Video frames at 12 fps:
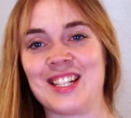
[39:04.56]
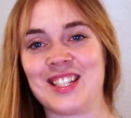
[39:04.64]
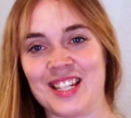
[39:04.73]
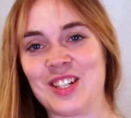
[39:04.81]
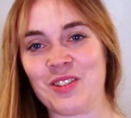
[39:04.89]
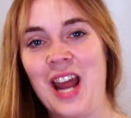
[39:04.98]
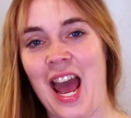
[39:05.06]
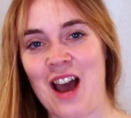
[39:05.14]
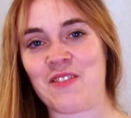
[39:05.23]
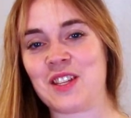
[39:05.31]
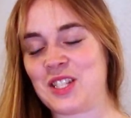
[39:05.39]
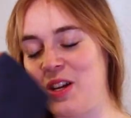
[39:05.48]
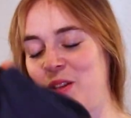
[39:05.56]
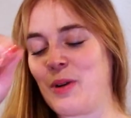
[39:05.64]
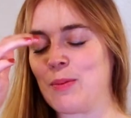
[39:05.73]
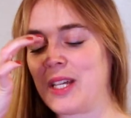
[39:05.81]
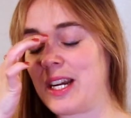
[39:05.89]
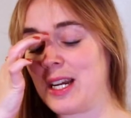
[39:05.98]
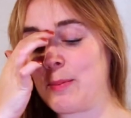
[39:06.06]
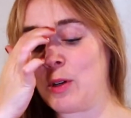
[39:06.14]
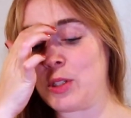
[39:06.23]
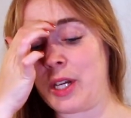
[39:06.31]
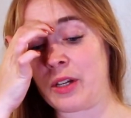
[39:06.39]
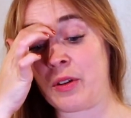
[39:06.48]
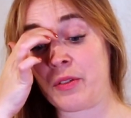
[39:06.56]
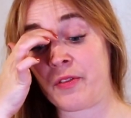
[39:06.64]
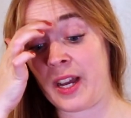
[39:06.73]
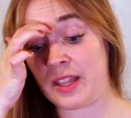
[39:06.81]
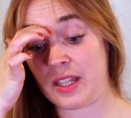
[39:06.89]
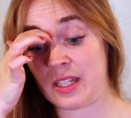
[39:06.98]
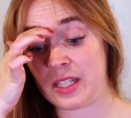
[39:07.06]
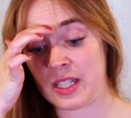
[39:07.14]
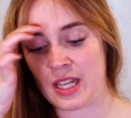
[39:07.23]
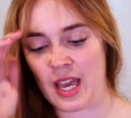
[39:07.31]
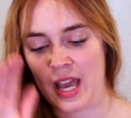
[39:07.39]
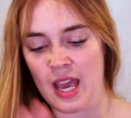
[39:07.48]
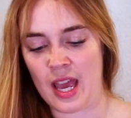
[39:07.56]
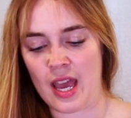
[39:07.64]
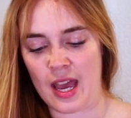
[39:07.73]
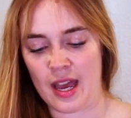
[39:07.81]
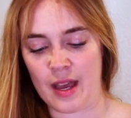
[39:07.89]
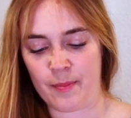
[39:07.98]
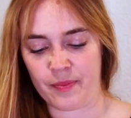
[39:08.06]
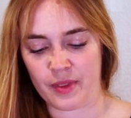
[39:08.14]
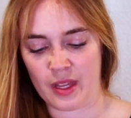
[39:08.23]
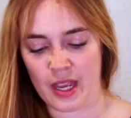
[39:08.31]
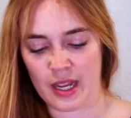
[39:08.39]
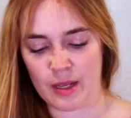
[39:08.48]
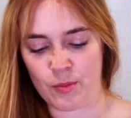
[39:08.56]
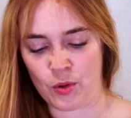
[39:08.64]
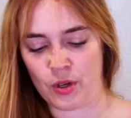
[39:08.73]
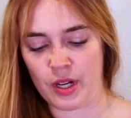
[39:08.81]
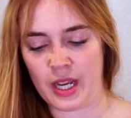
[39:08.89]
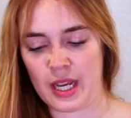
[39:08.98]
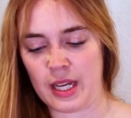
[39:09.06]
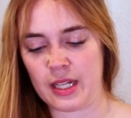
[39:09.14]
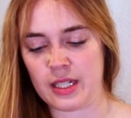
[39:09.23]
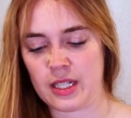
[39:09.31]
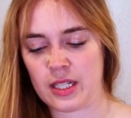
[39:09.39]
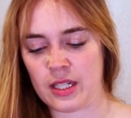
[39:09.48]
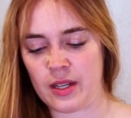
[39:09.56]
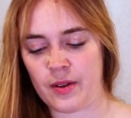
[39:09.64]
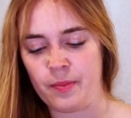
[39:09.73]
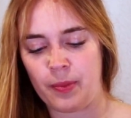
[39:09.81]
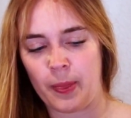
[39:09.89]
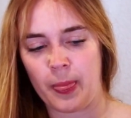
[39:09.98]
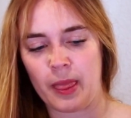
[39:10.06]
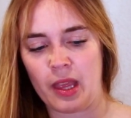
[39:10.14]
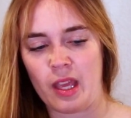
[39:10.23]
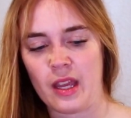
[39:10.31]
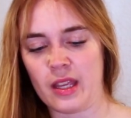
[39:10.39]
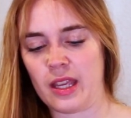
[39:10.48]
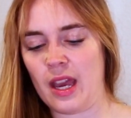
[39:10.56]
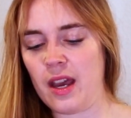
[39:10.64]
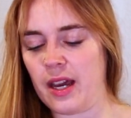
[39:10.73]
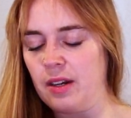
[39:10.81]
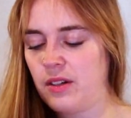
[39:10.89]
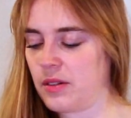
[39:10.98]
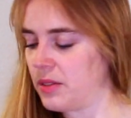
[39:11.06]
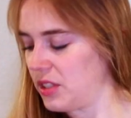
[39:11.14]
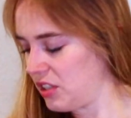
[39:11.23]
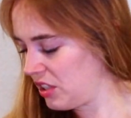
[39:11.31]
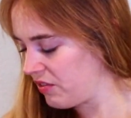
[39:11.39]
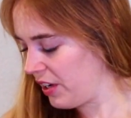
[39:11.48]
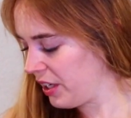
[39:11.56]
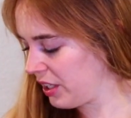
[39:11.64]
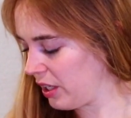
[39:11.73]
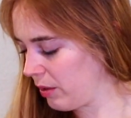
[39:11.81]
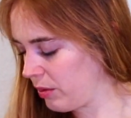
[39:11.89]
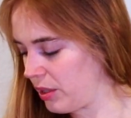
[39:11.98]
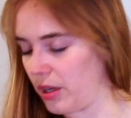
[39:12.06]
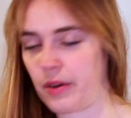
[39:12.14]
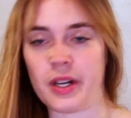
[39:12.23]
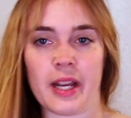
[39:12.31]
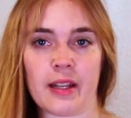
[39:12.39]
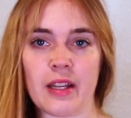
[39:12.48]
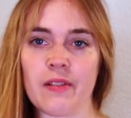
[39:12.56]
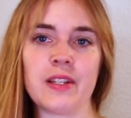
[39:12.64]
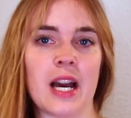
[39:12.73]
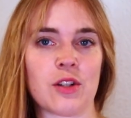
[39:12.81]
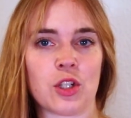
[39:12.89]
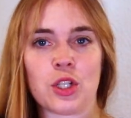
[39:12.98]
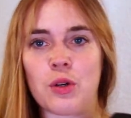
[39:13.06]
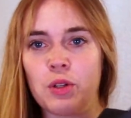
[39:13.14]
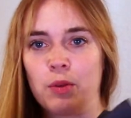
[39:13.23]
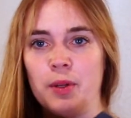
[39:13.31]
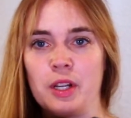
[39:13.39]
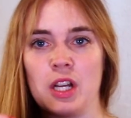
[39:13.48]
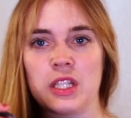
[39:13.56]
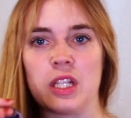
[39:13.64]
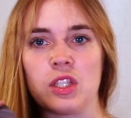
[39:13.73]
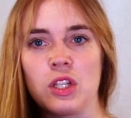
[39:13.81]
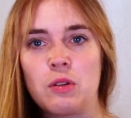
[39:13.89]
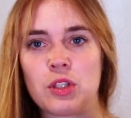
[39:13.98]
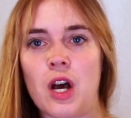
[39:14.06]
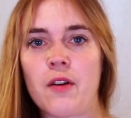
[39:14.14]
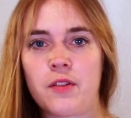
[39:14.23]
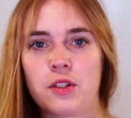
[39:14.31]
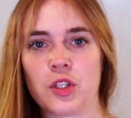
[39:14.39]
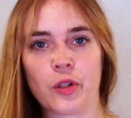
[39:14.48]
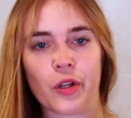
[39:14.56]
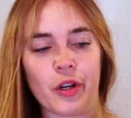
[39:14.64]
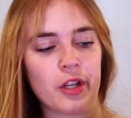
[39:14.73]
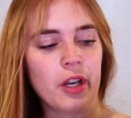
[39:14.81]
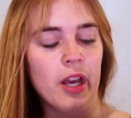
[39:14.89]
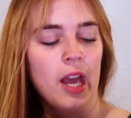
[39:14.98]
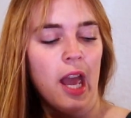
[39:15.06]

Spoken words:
they don't have this on the website anymore, so I couldn't find this anymore. And yeah, I don't know. It's just very cute though, and I definitely had to show you because it is so soft and so good.